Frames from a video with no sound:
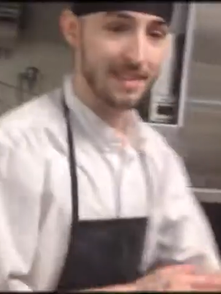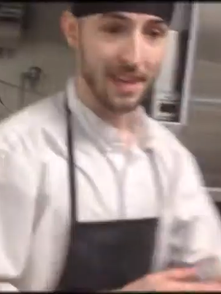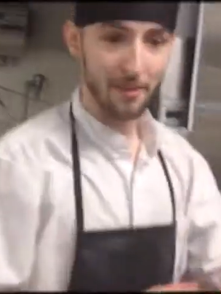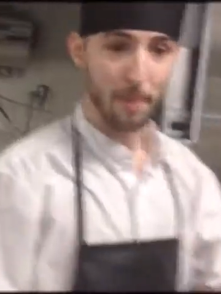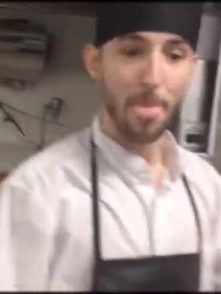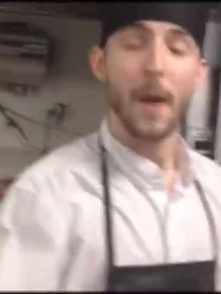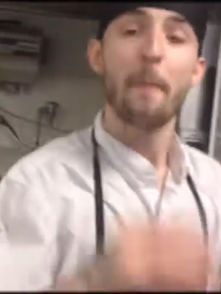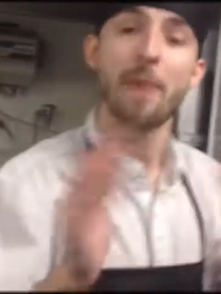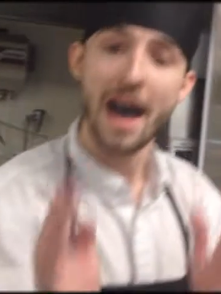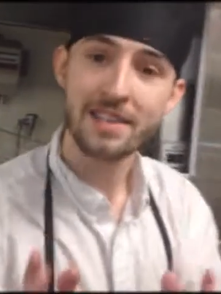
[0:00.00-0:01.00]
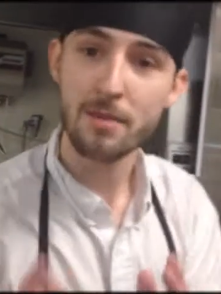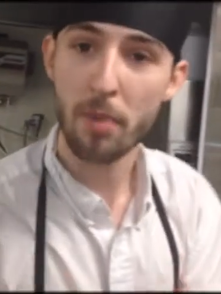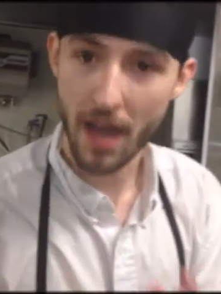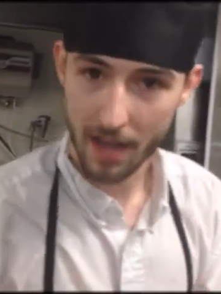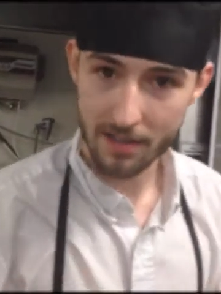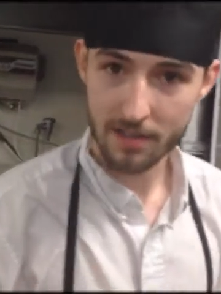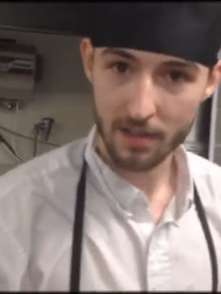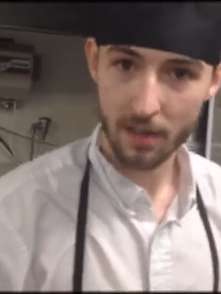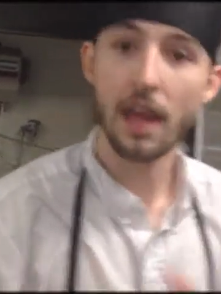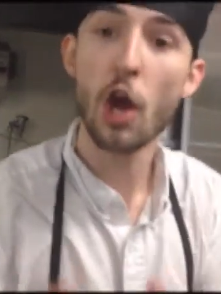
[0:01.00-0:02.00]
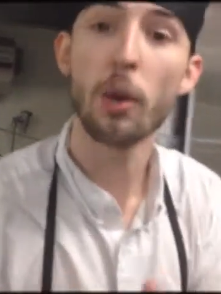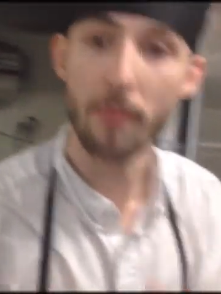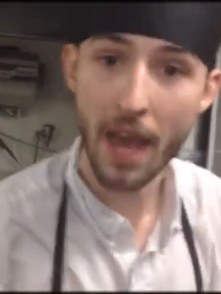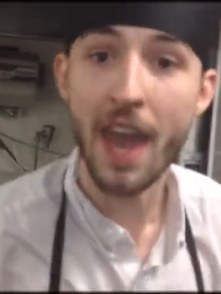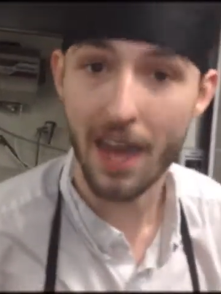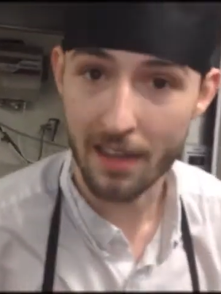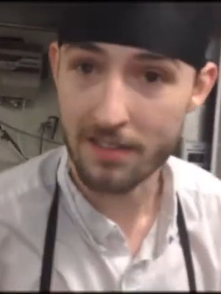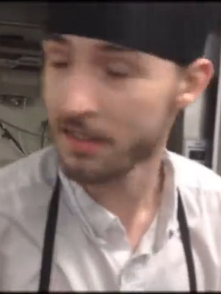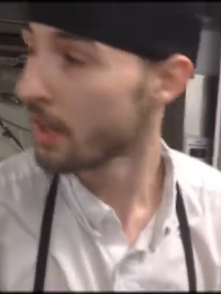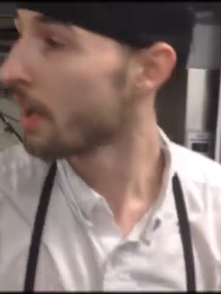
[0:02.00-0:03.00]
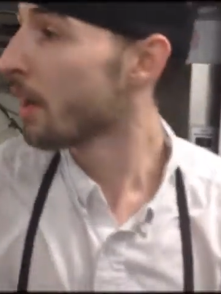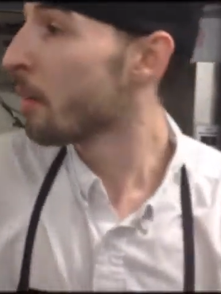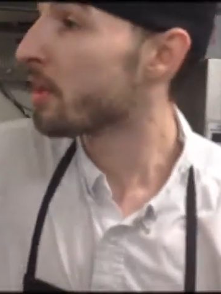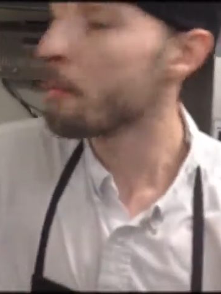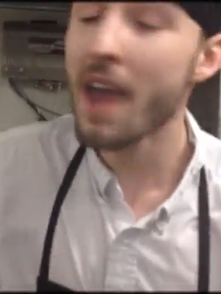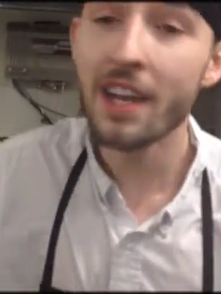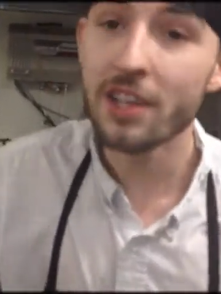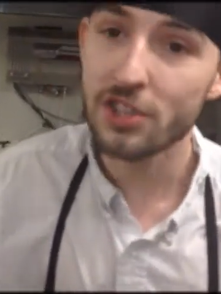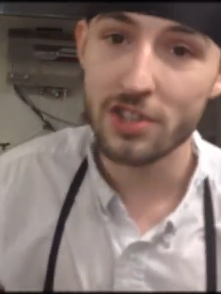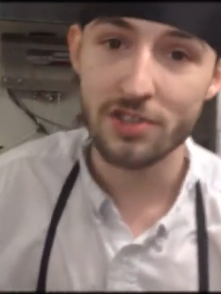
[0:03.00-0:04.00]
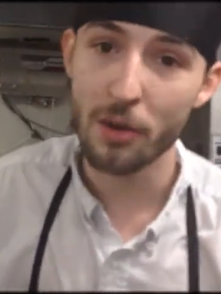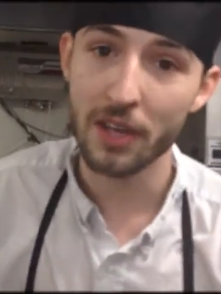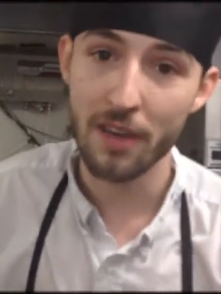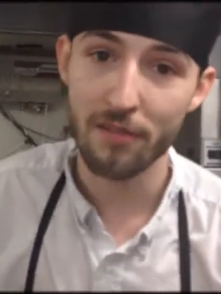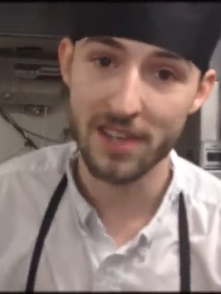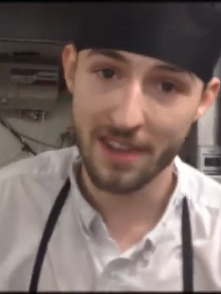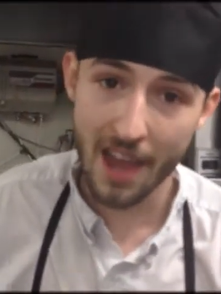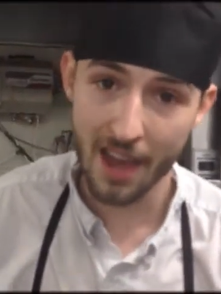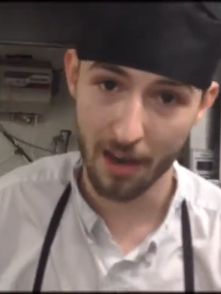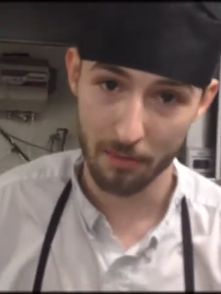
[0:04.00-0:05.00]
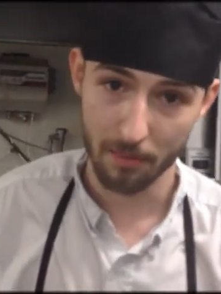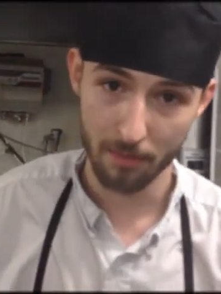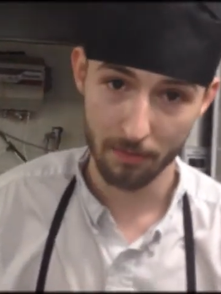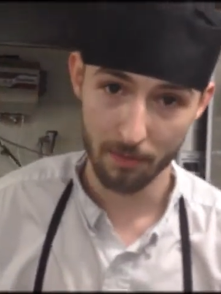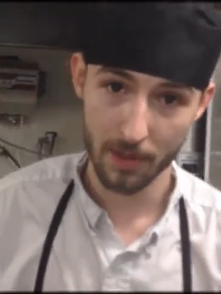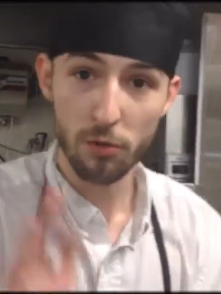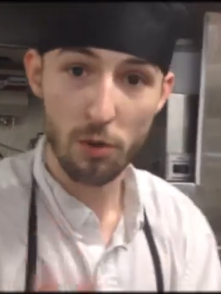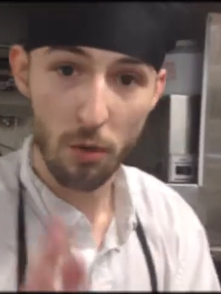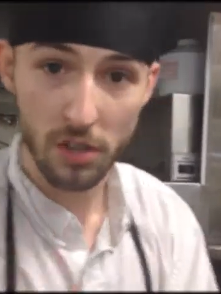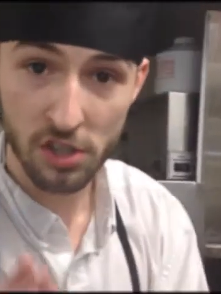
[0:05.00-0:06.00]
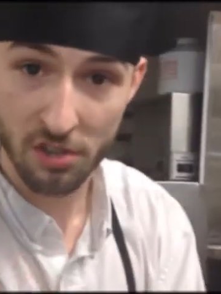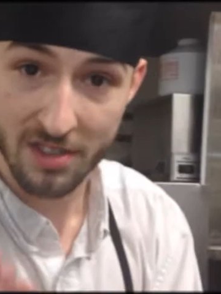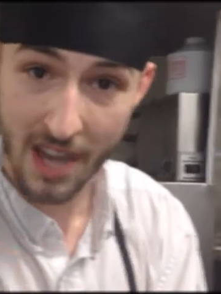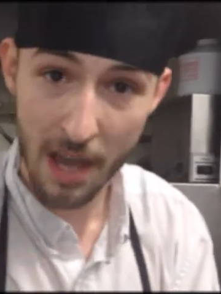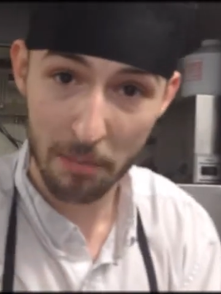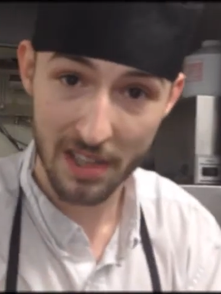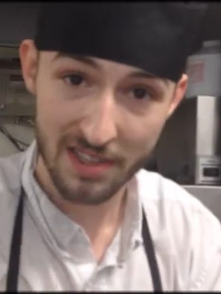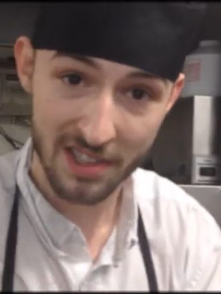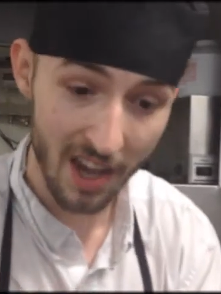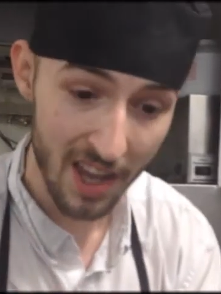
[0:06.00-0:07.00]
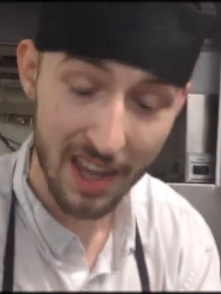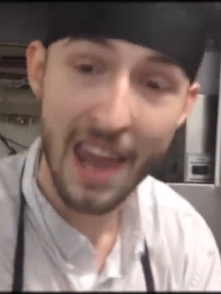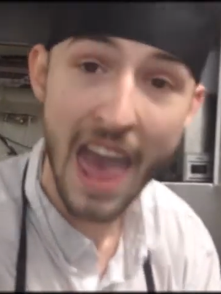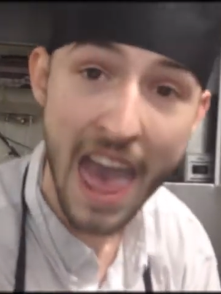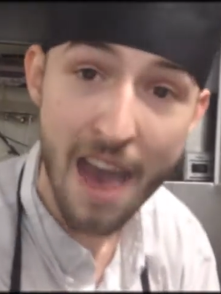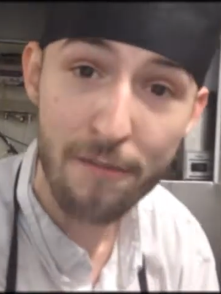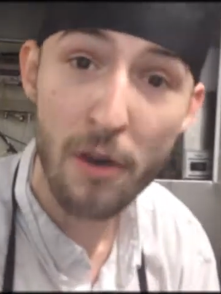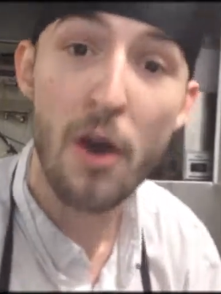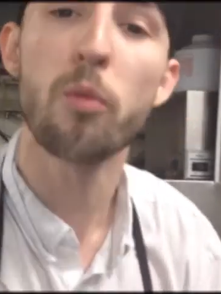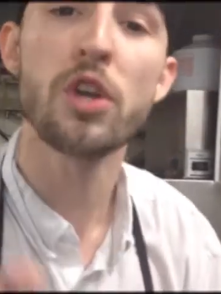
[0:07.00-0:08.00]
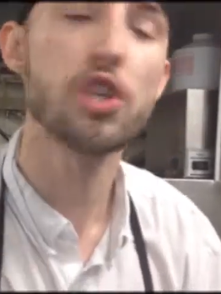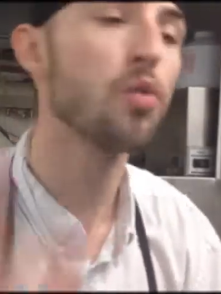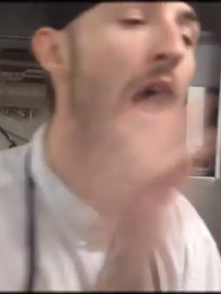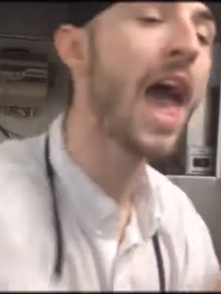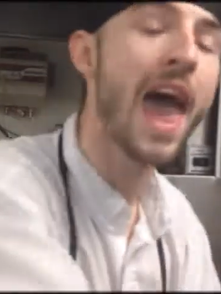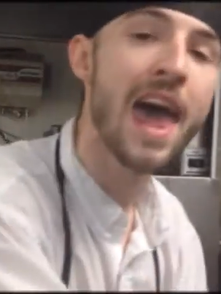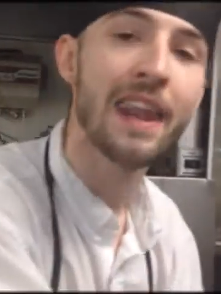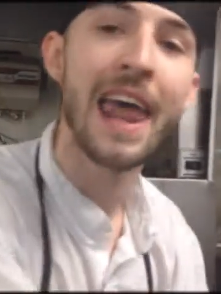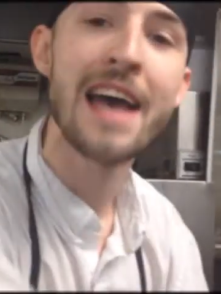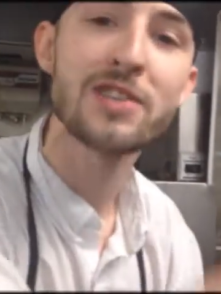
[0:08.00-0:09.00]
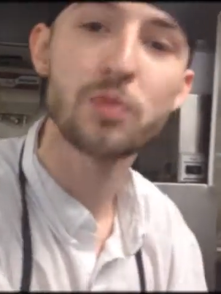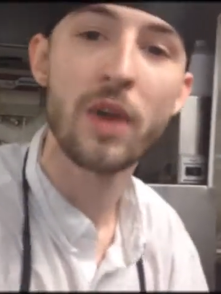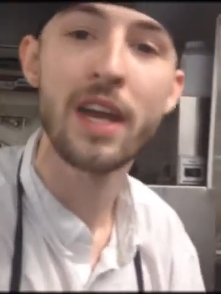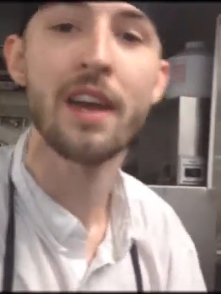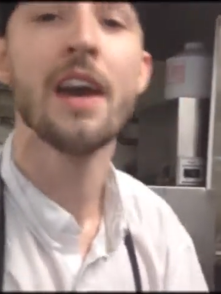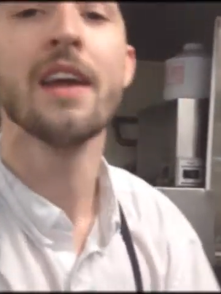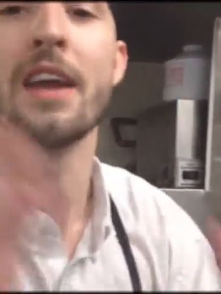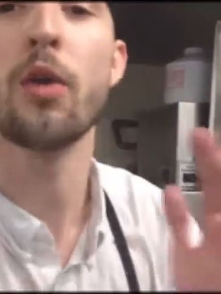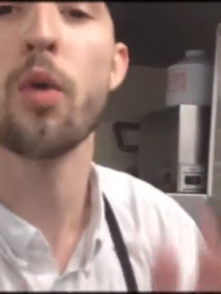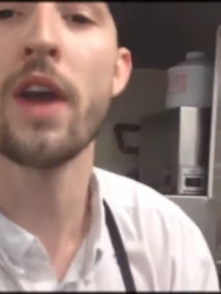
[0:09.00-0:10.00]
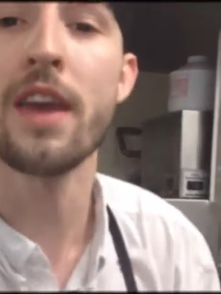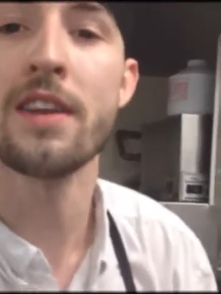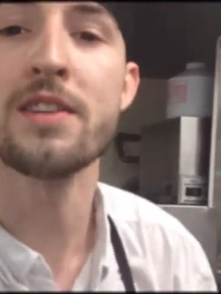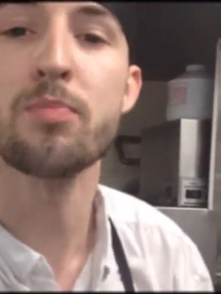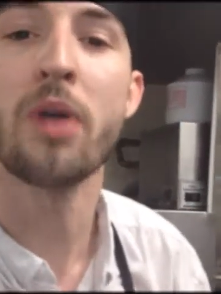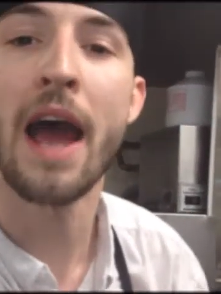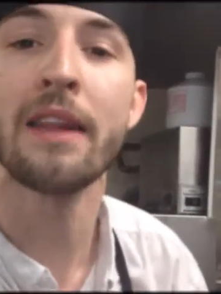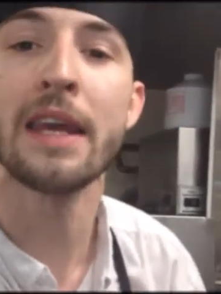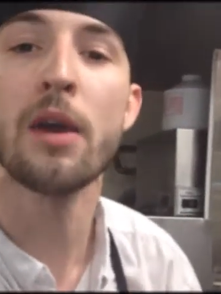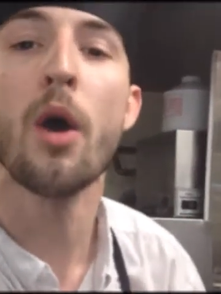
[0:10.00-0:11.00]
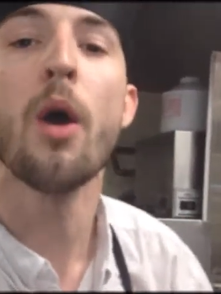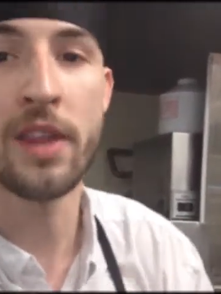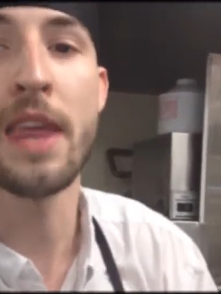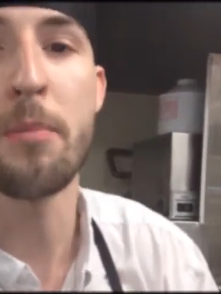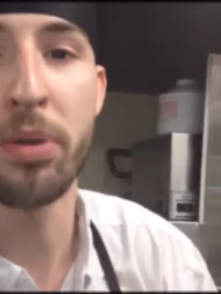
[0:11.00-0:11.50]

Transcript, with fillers: See, pots and pans, they hurt my hands, but the managers don't give a damn. If you notice your time gets cut in half from what you had last week, then quitting is probably what